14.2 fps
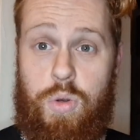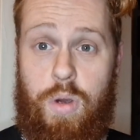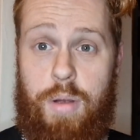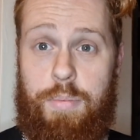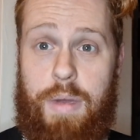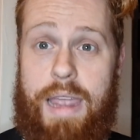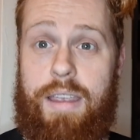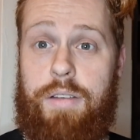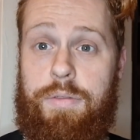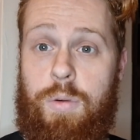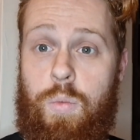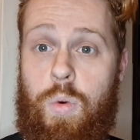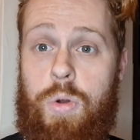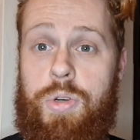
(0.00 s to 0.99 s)
I'm back
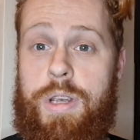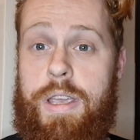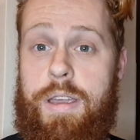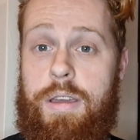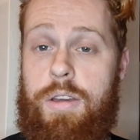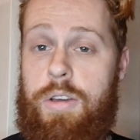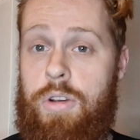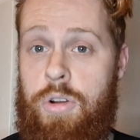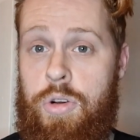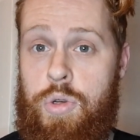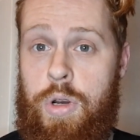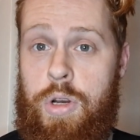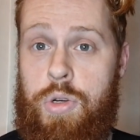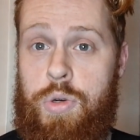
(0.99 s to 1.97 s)
from watching
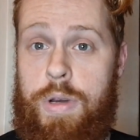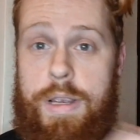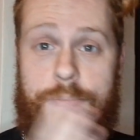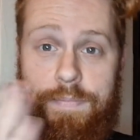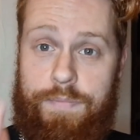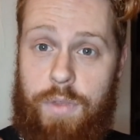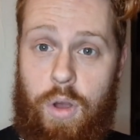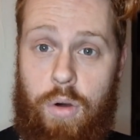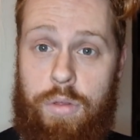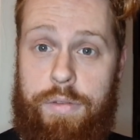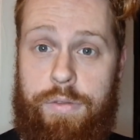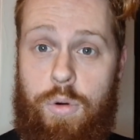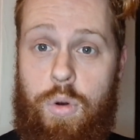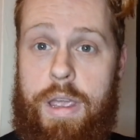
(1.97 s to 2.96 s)
Trick or Treat on the
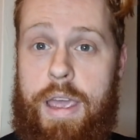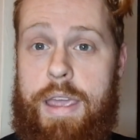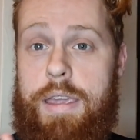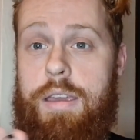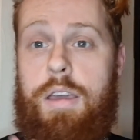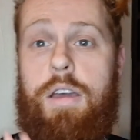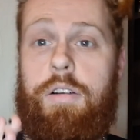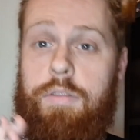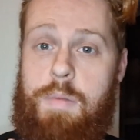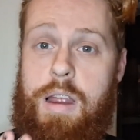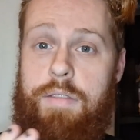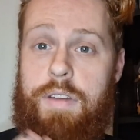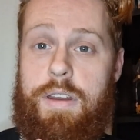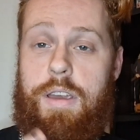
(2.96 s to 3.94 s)
4K from
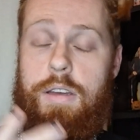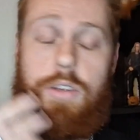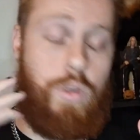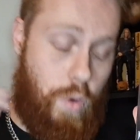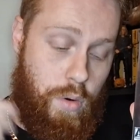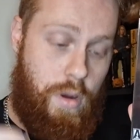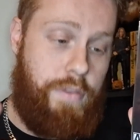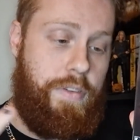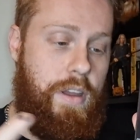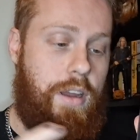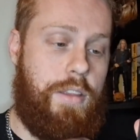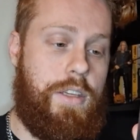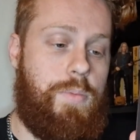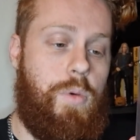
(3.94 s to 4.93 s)
our video. So what do I think
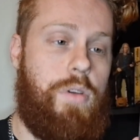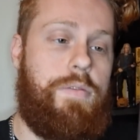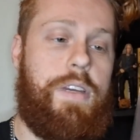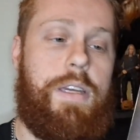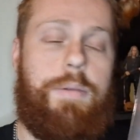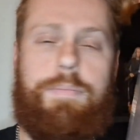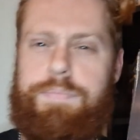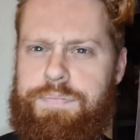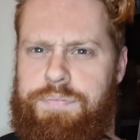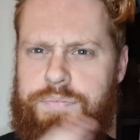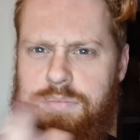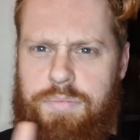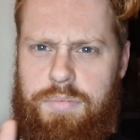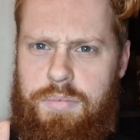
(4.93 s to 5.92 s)
of this movie?
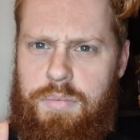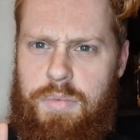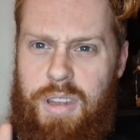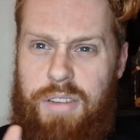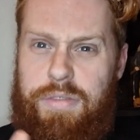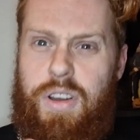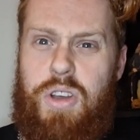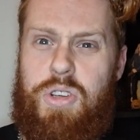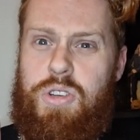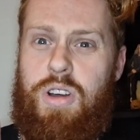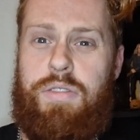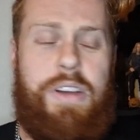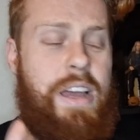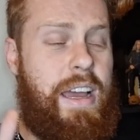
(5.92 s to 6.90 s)
First
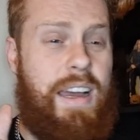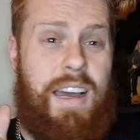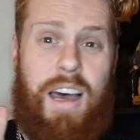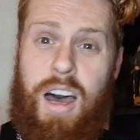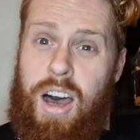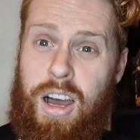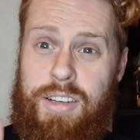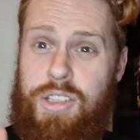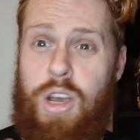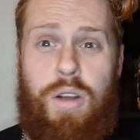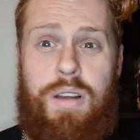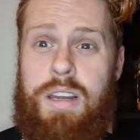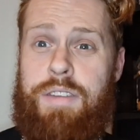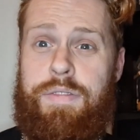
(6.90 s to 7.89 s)
off, I
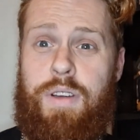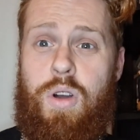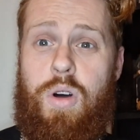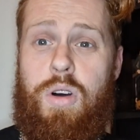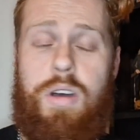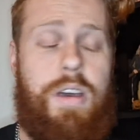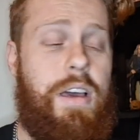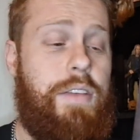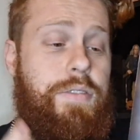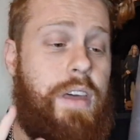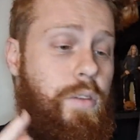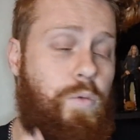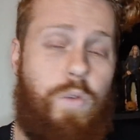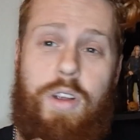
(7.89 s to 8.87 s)
totally forgot
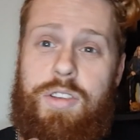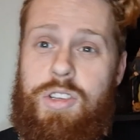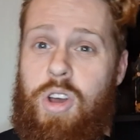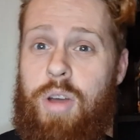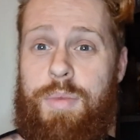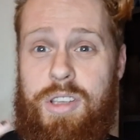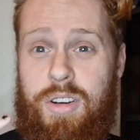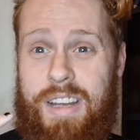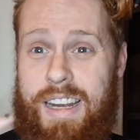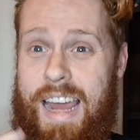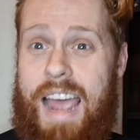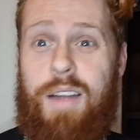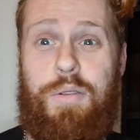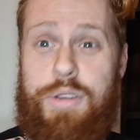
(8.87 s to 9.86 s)
that the runtime is only 1
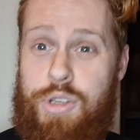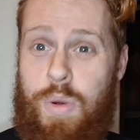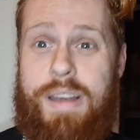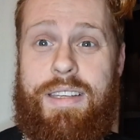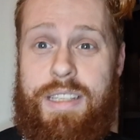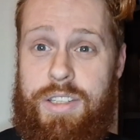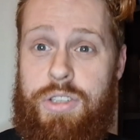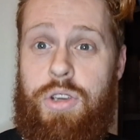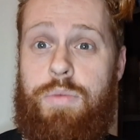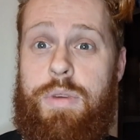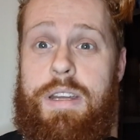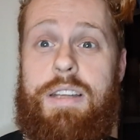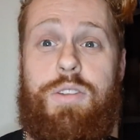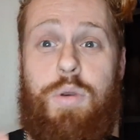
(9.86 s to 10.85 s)
hour and 22
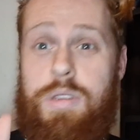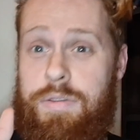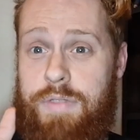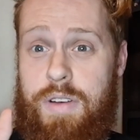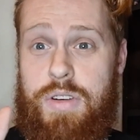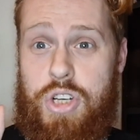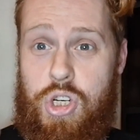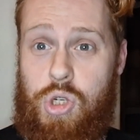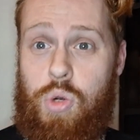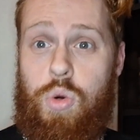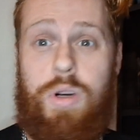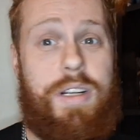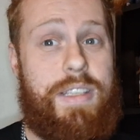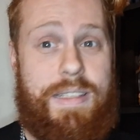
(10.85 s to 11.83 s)
minutes. So it's a very
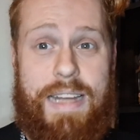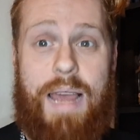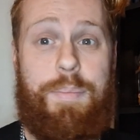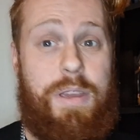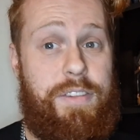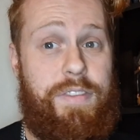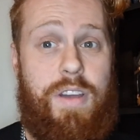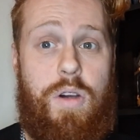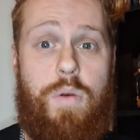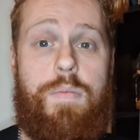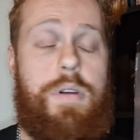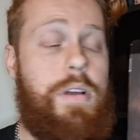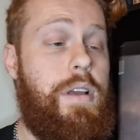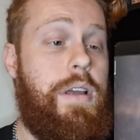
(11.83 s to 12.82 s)
short and snappy
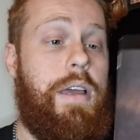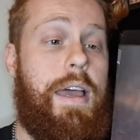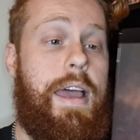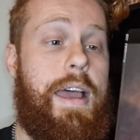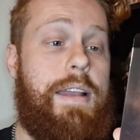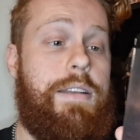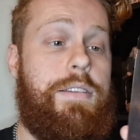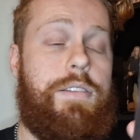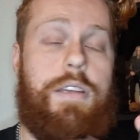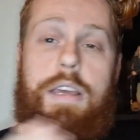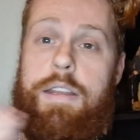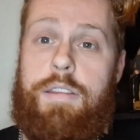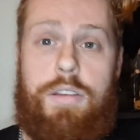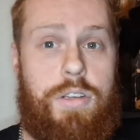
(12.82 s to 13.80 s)
film. And
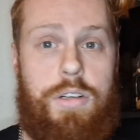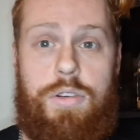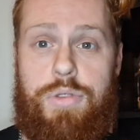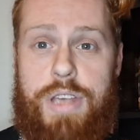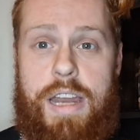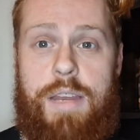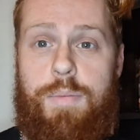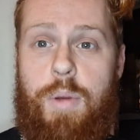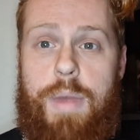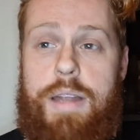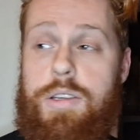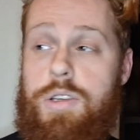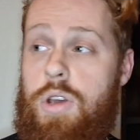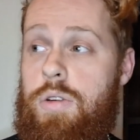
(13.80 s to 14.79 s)
it doesn't lose any
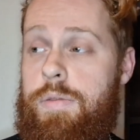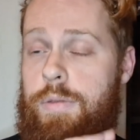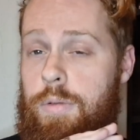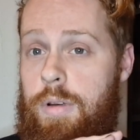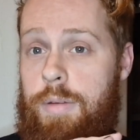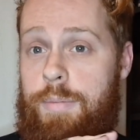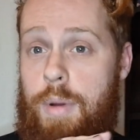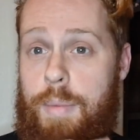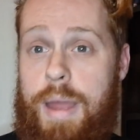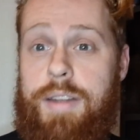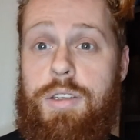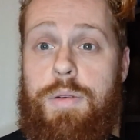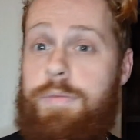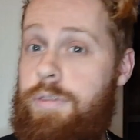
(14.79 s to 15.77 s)

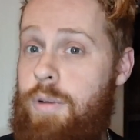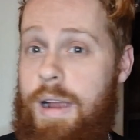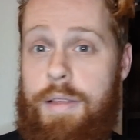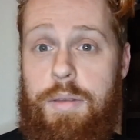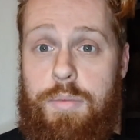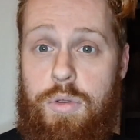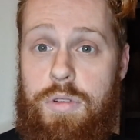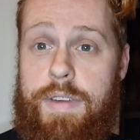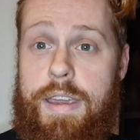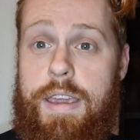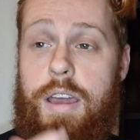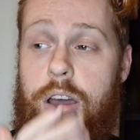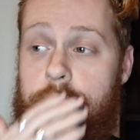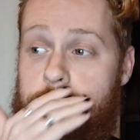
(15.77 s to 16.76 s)
momentum throughout the
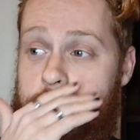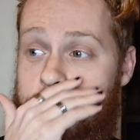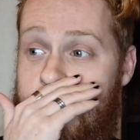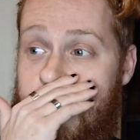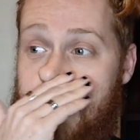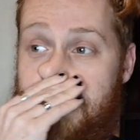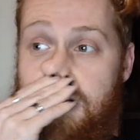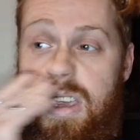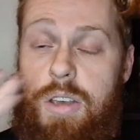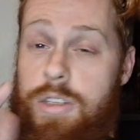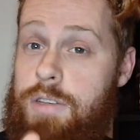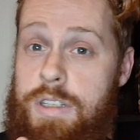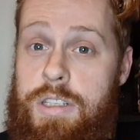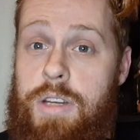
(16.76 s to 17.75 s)
movie. I think, yeah, because
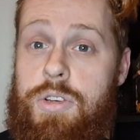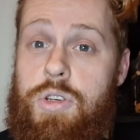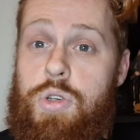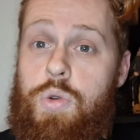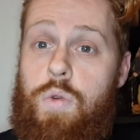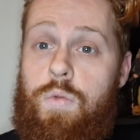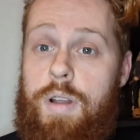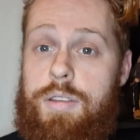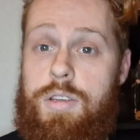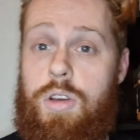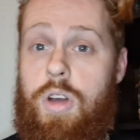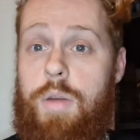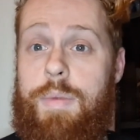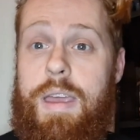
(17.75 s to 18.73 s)
it is such a short
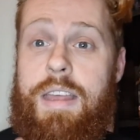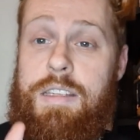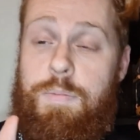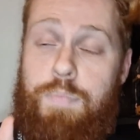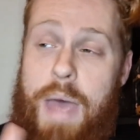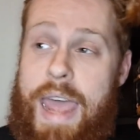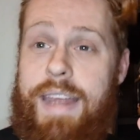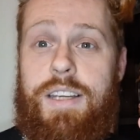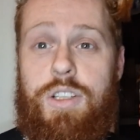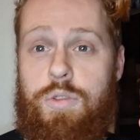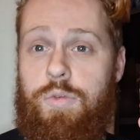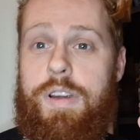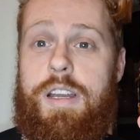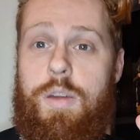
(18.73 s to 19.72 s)
runtime, it's paced
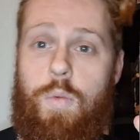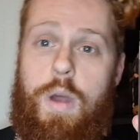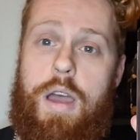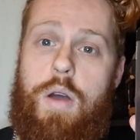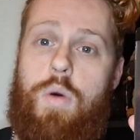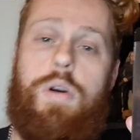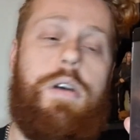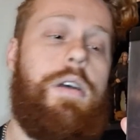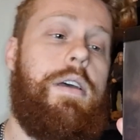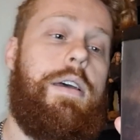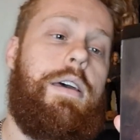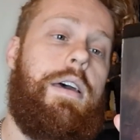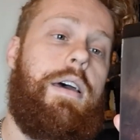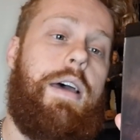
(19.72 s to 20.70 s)
really well.
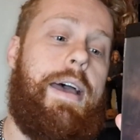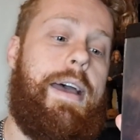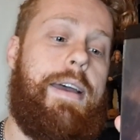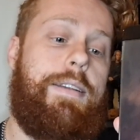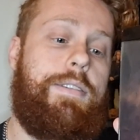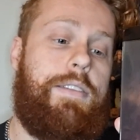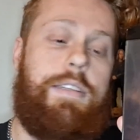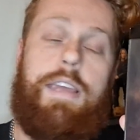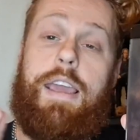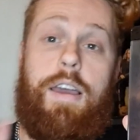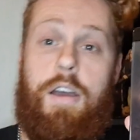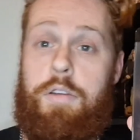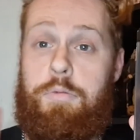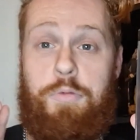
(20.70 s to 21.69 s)
And
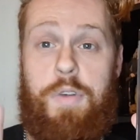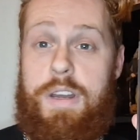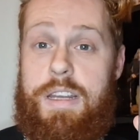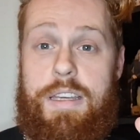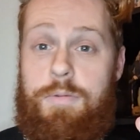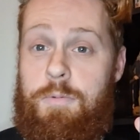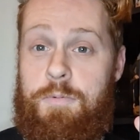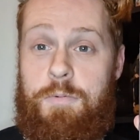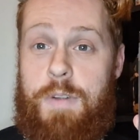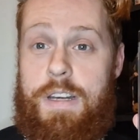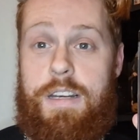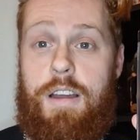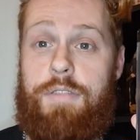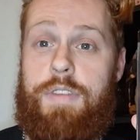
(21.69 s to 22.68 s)
yeah, I really,
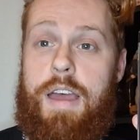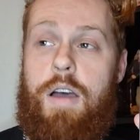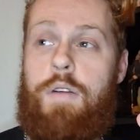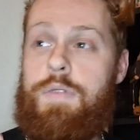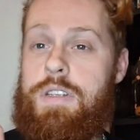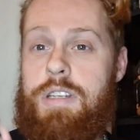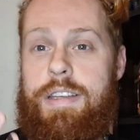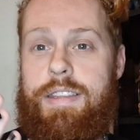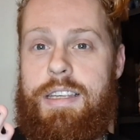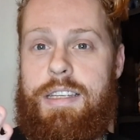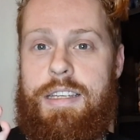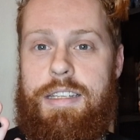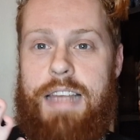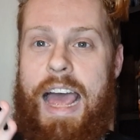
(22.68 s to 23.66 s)
really love that. Obviously,
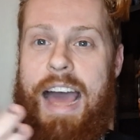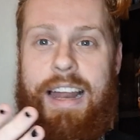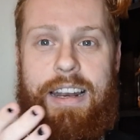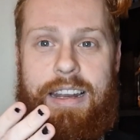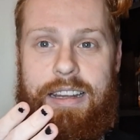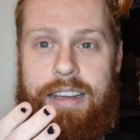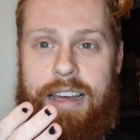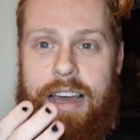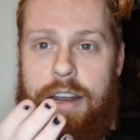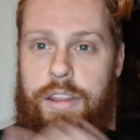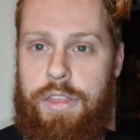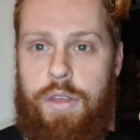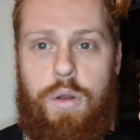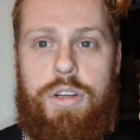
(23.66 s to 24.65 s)
this is an
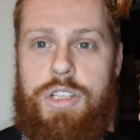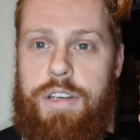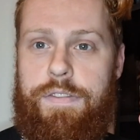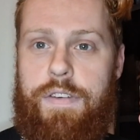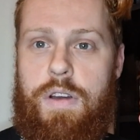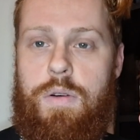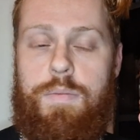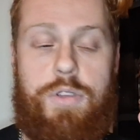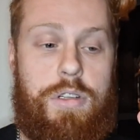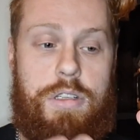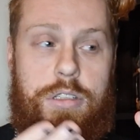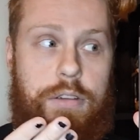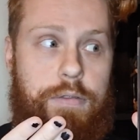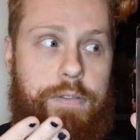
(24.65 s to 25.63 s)
anthology film, so
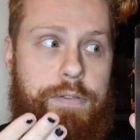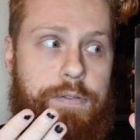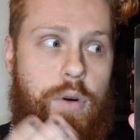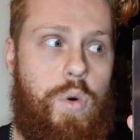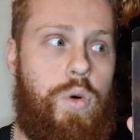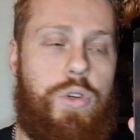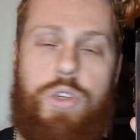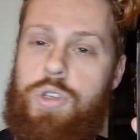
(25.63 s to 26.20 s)
there's 4